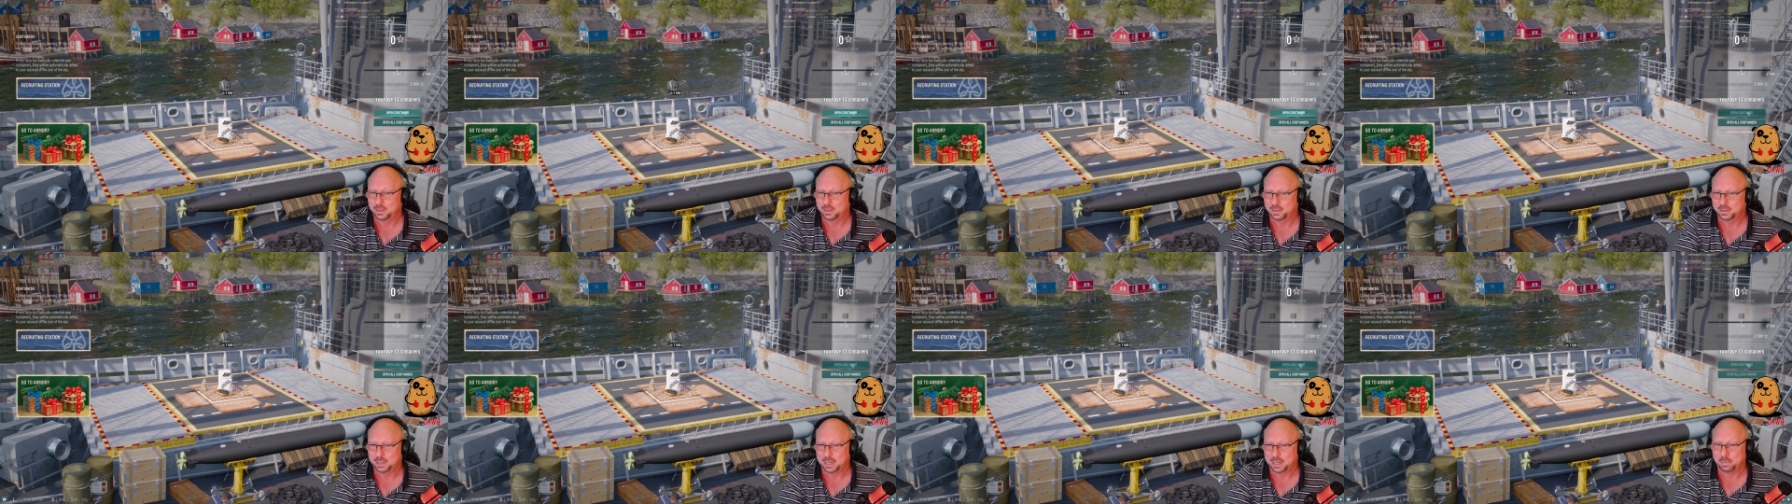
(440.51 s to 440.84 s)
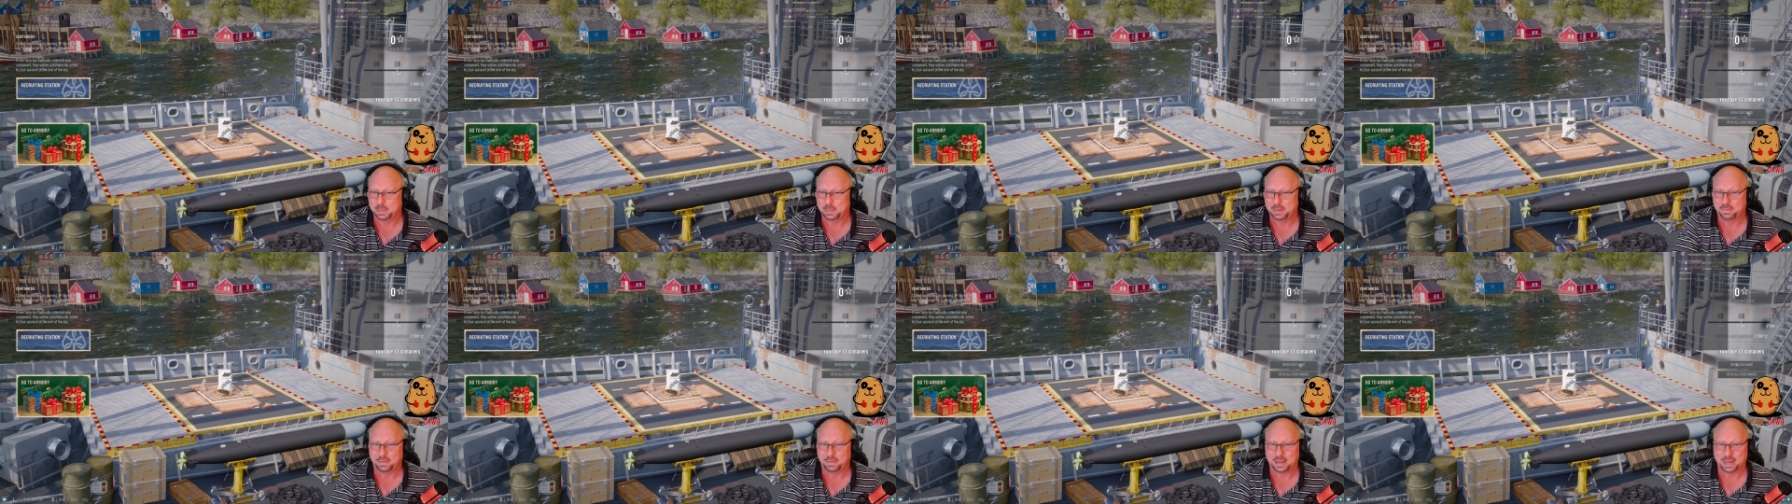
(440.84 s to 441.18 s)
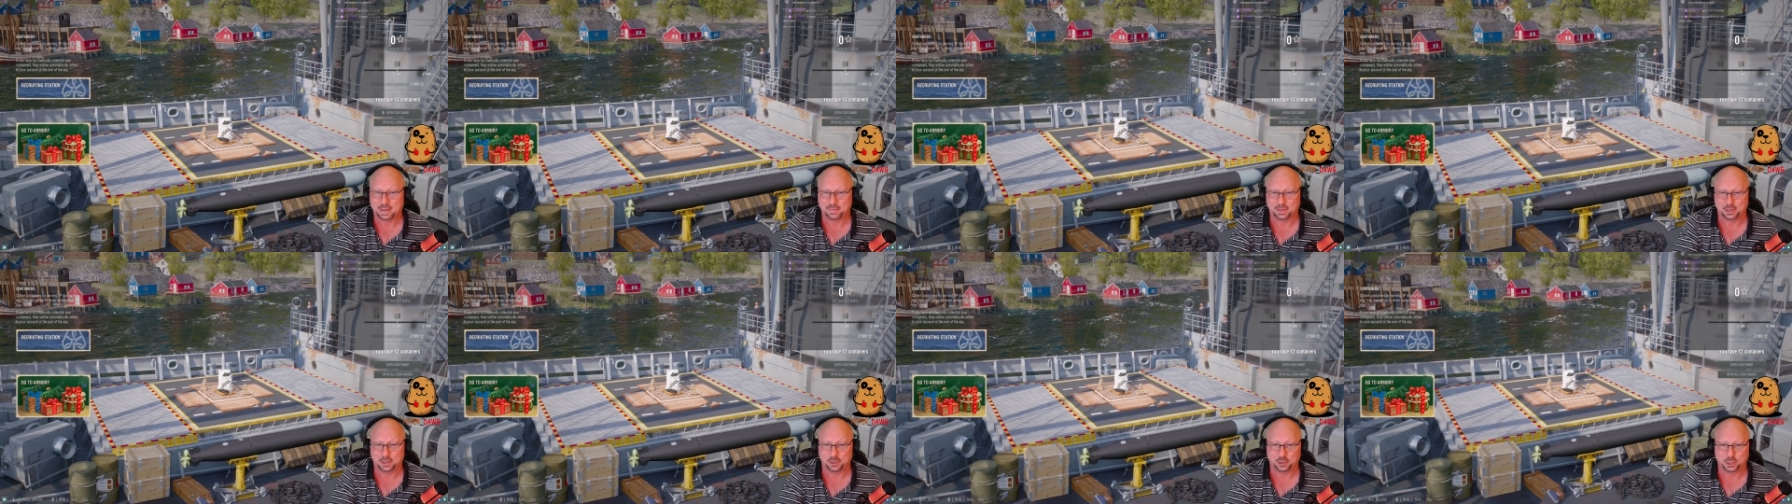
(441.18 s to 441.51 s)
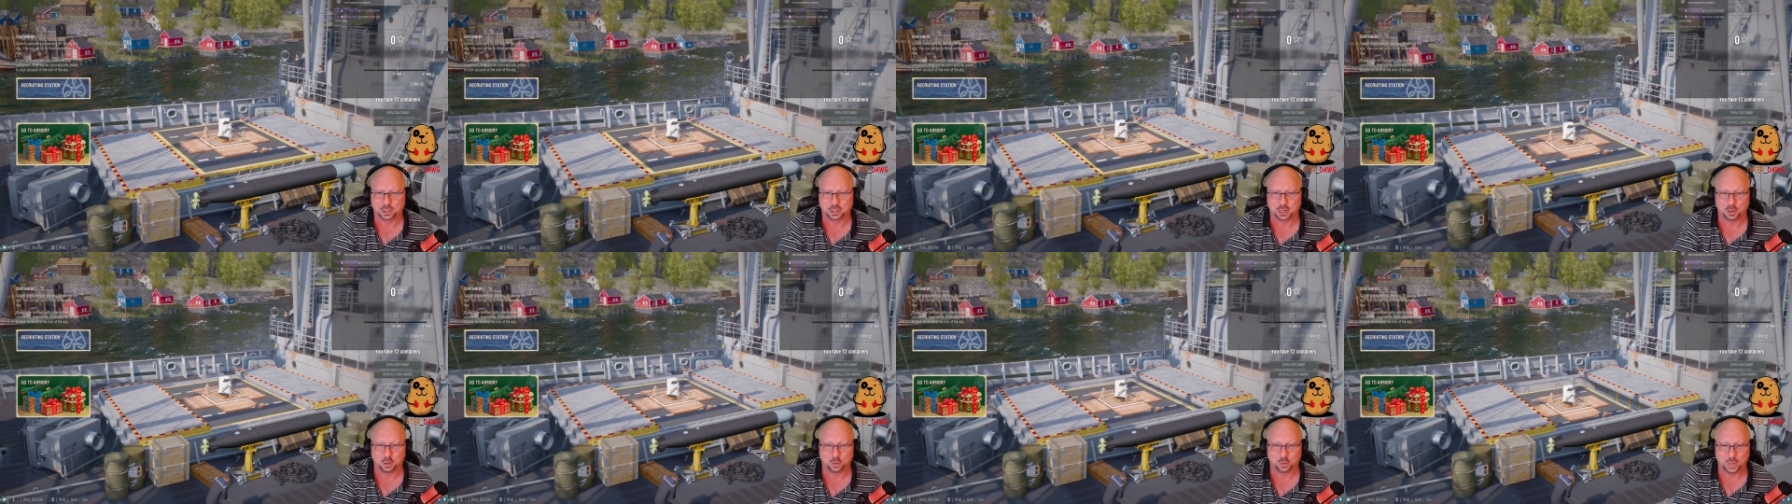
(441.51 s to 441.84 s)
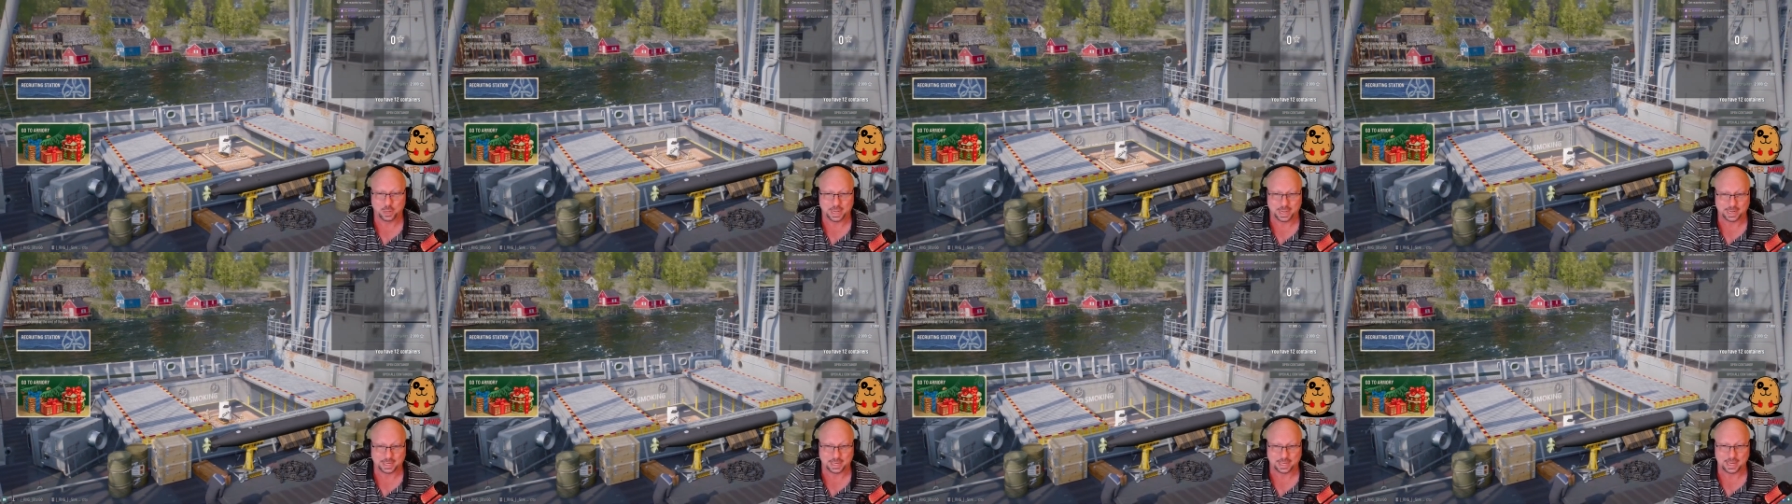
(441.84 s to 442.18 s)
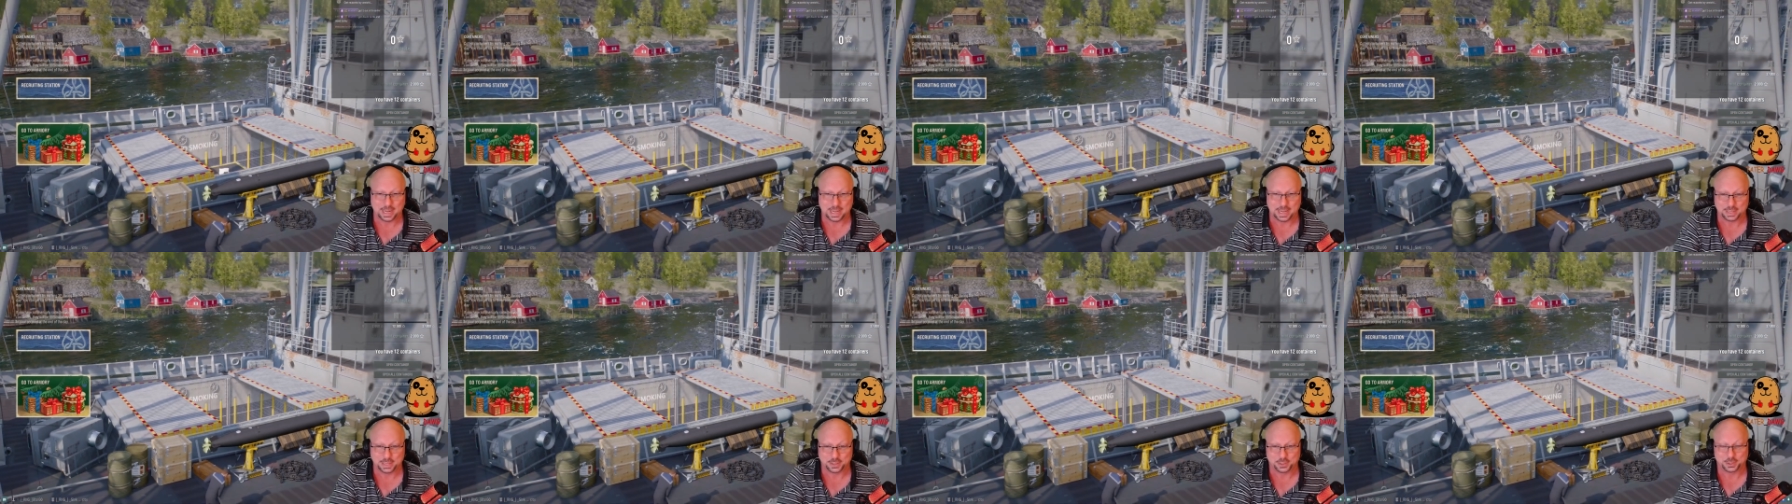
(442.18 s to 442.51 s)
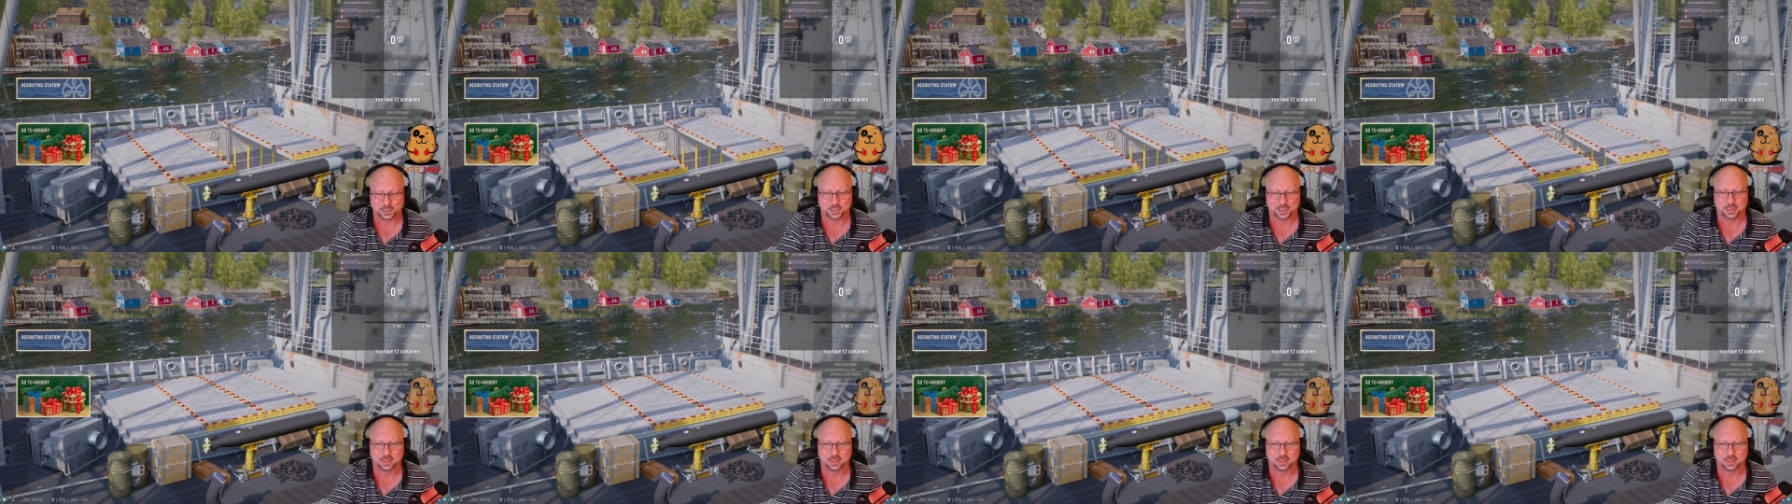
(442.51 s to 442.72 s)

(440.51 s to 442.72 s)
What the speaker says: 7,500 coal, heck yes.